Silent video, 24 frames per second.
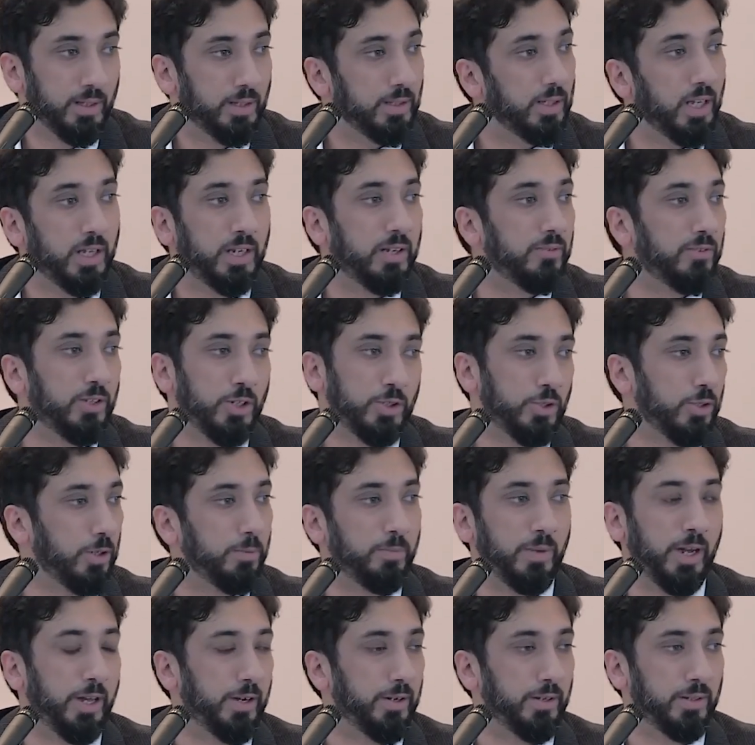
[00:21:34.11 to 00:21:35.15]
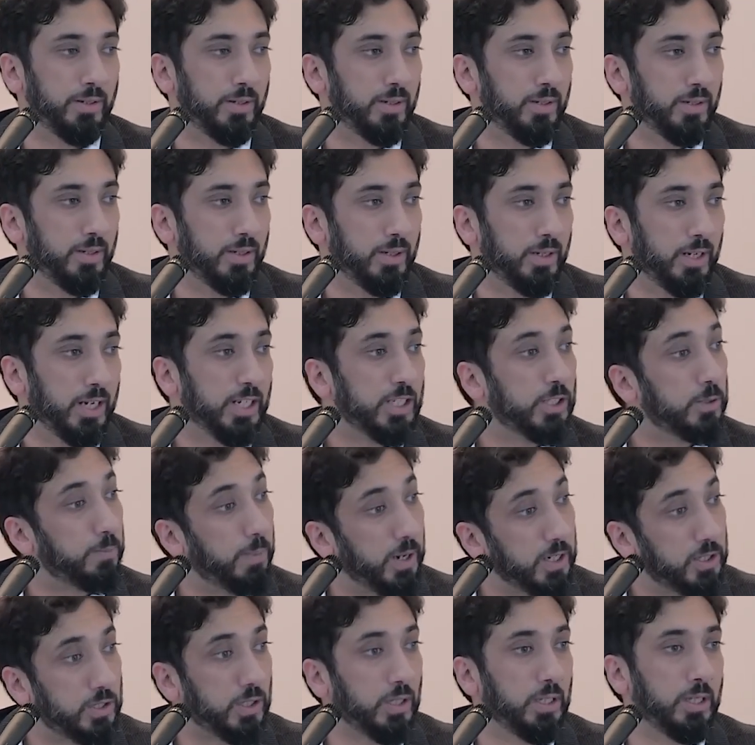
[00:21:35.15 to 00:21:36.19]
None of this should matter,
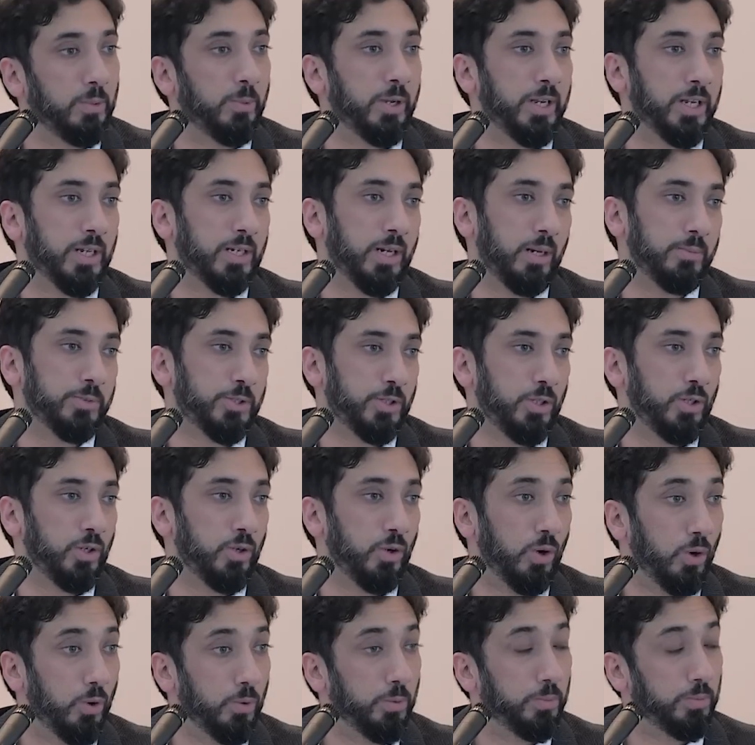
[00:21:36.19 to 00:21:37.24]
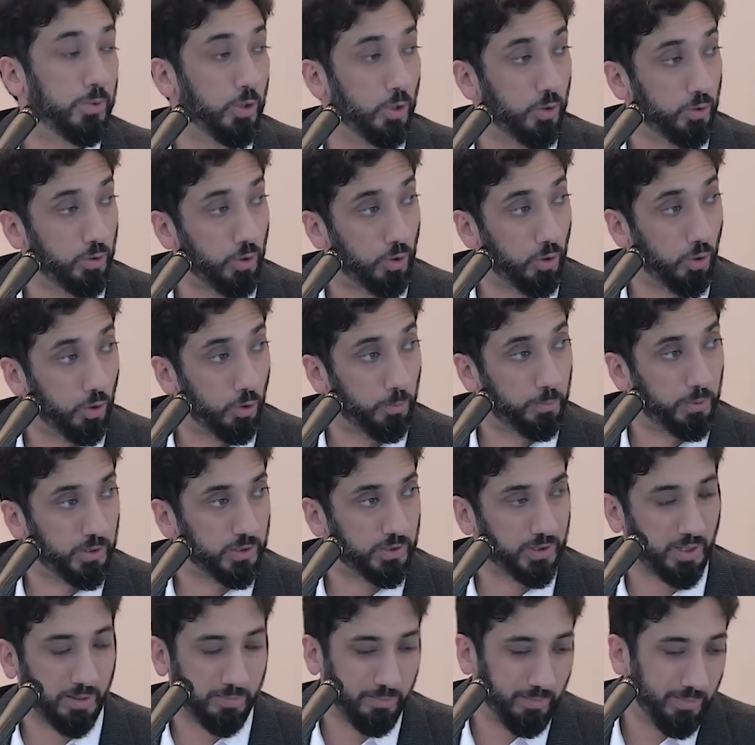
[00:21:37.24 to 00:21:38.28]
especially when it comes to your own
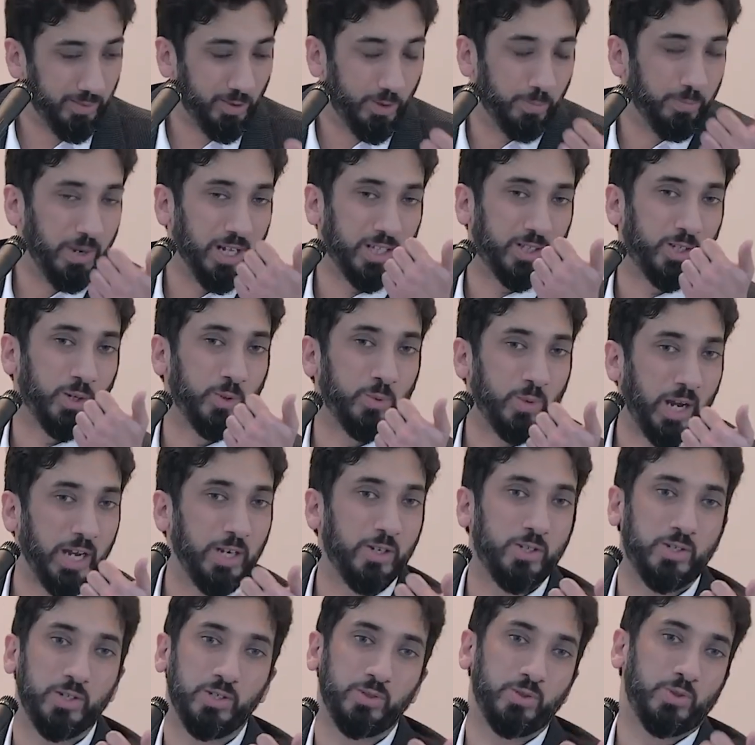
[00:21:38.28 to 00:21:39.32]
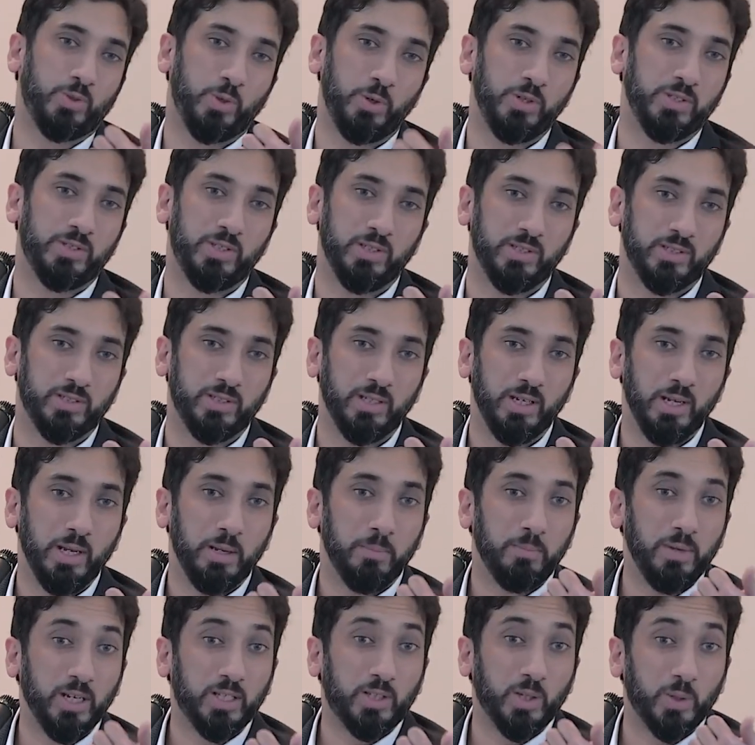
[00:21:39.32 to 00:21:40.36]
personal life. Make the right choices,
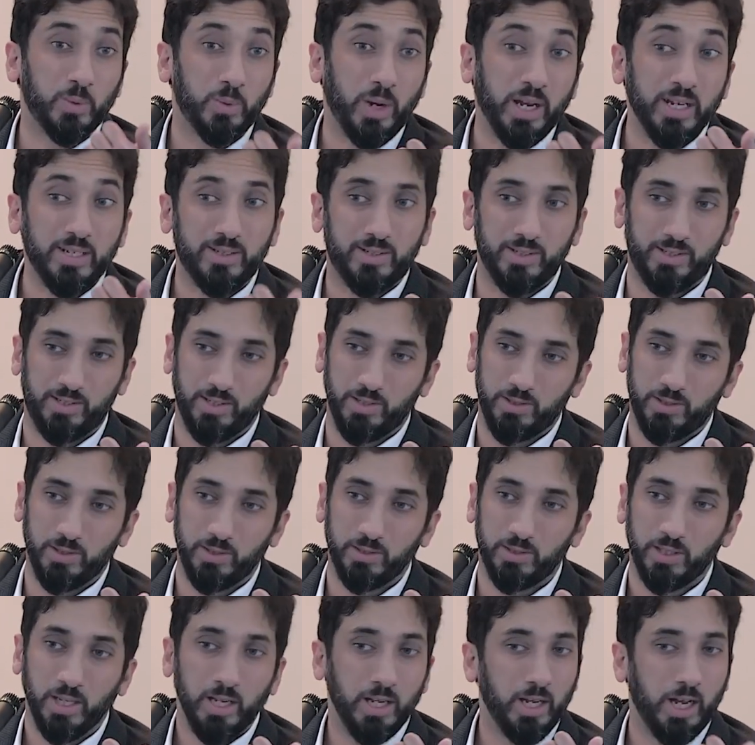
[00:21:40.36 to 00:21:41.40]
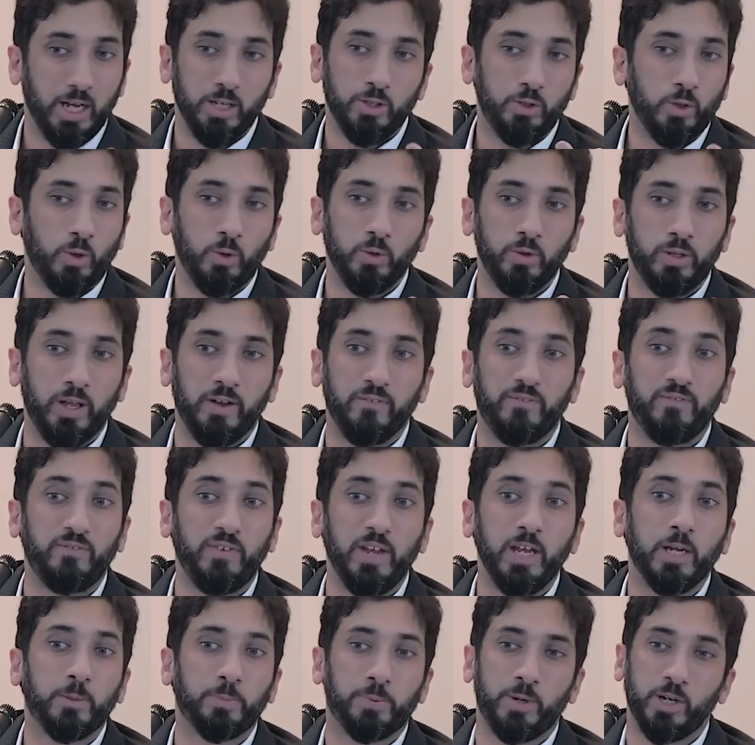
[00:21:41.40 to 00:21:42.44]
make the right decisions, and don't let
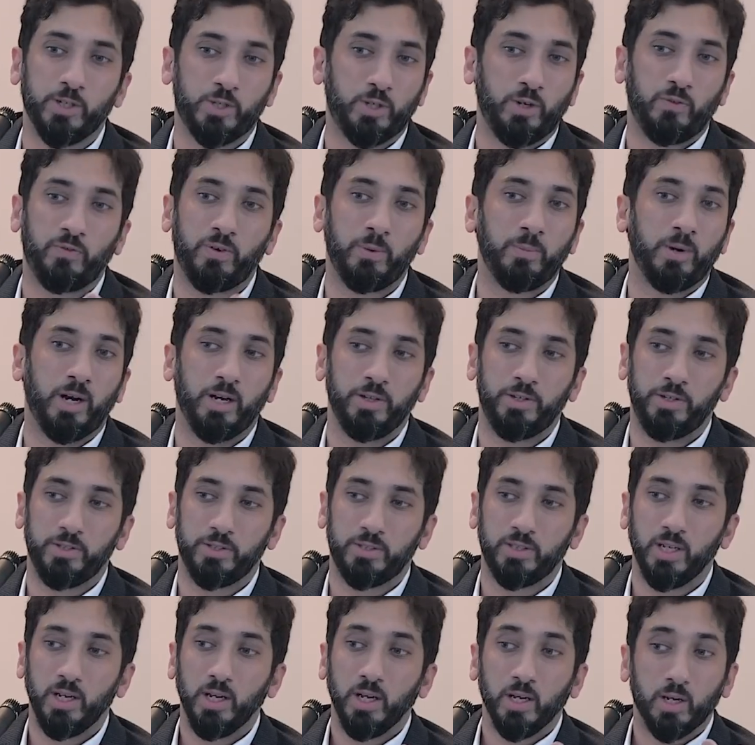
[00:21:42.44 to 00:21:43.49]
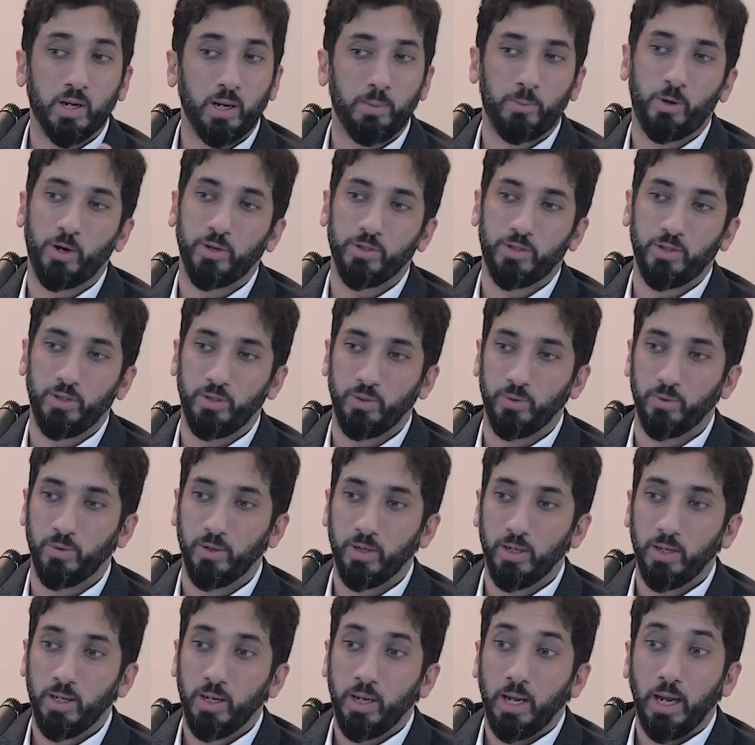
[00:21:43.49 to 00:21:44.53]
fake pressure from others come onto
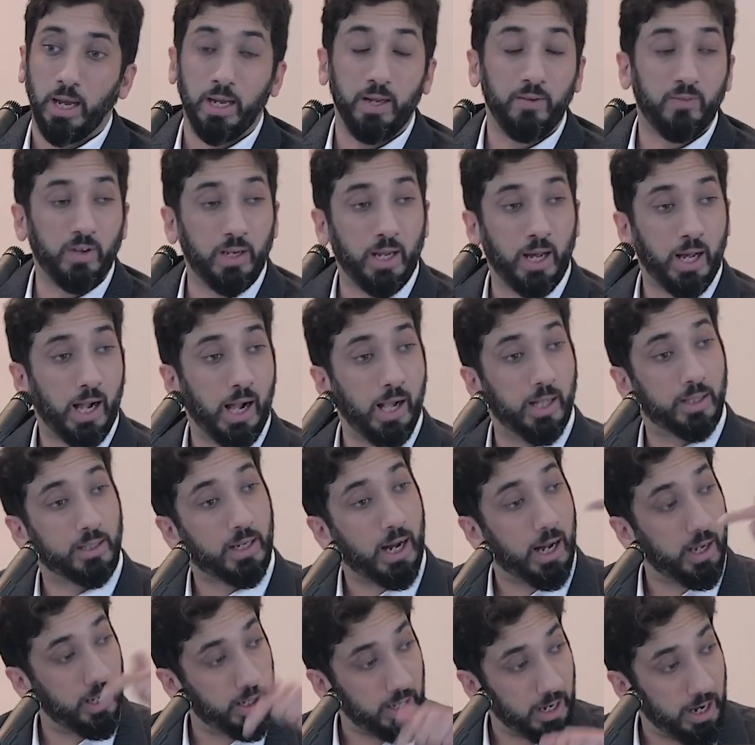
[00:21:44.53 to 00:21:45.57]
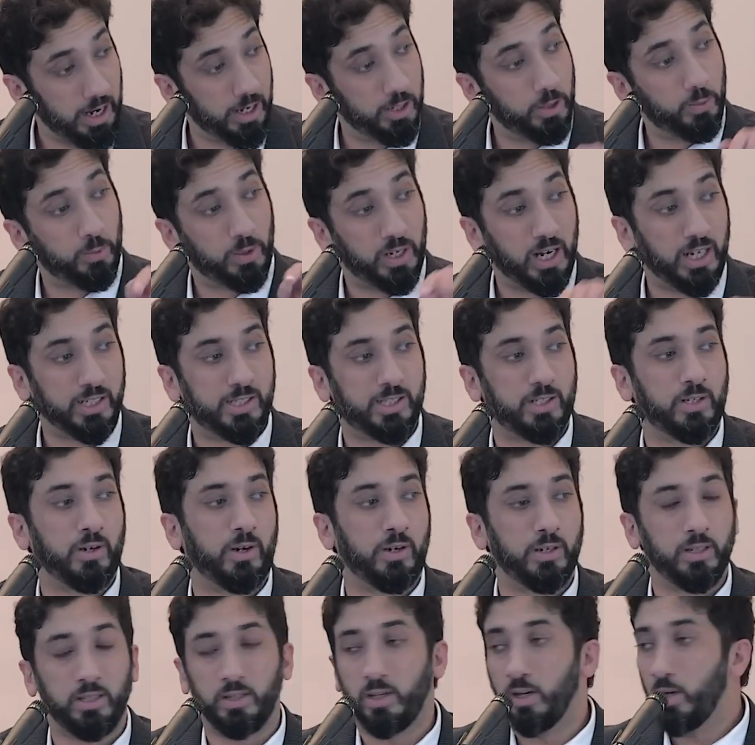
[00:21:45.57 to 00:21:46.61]
you. Even I'll end where I
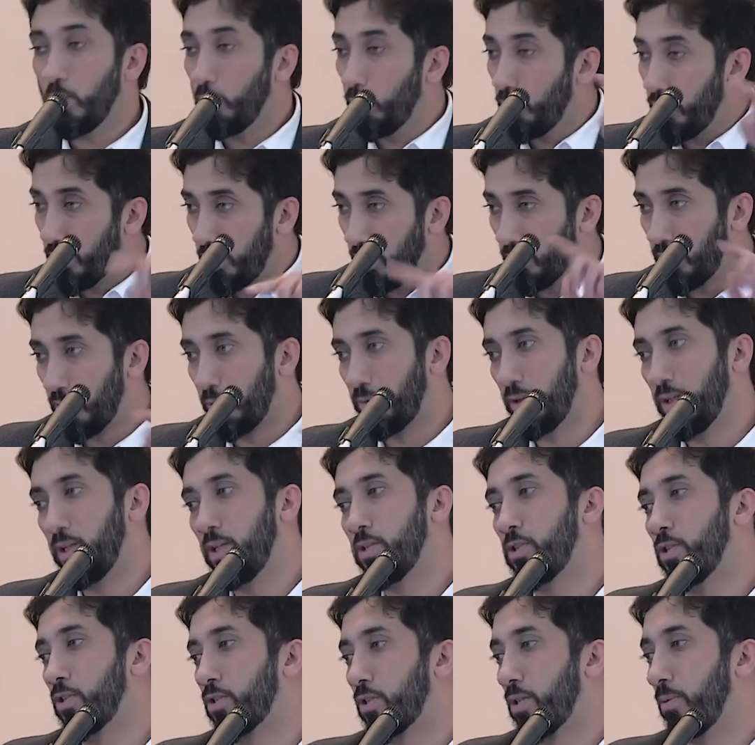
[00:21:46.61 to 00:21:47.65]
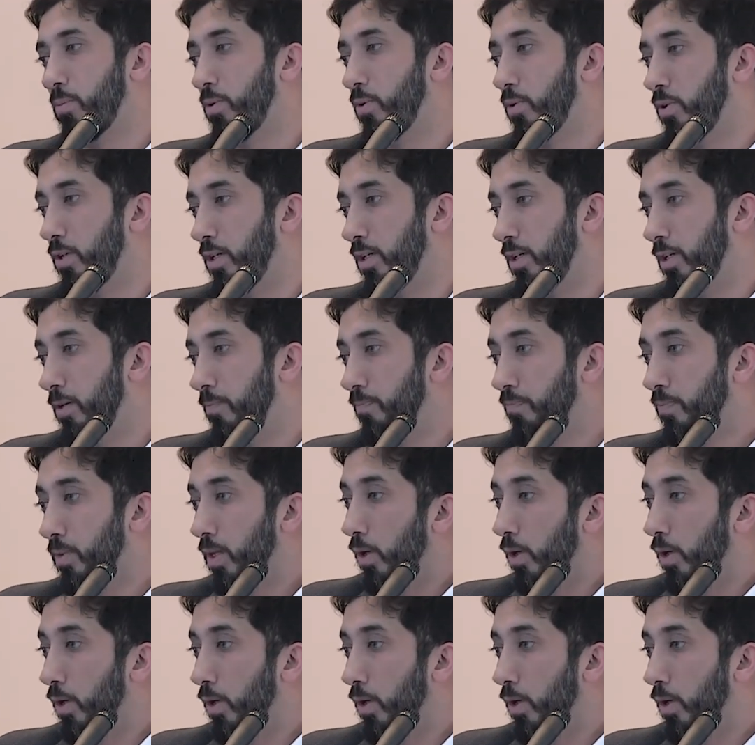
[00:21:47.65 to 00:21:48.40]
started, within the religious community.